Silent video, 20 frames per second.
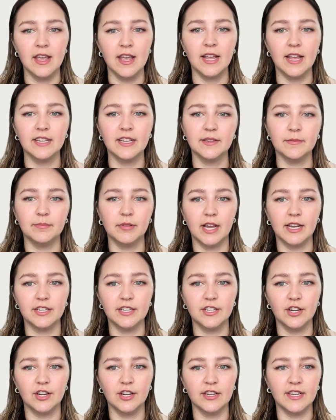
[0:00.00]
and supply
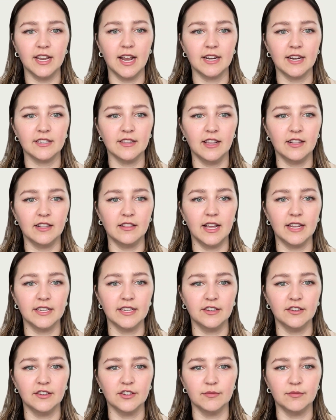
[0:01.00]
chain attacks like
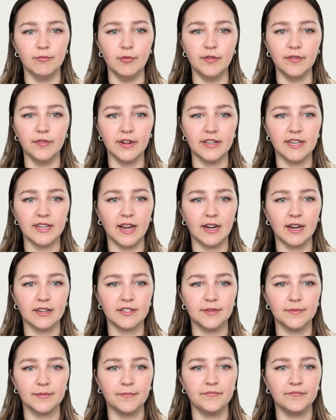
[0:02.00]
last year's MOVEit attacks.